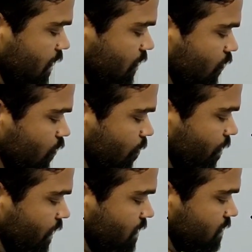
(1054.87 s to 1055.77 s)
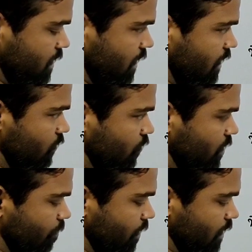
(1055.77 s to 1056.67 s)
A2 plus
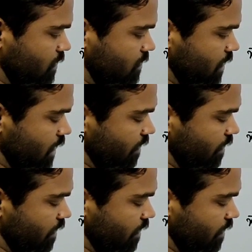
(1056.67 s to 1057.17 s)
A3 plus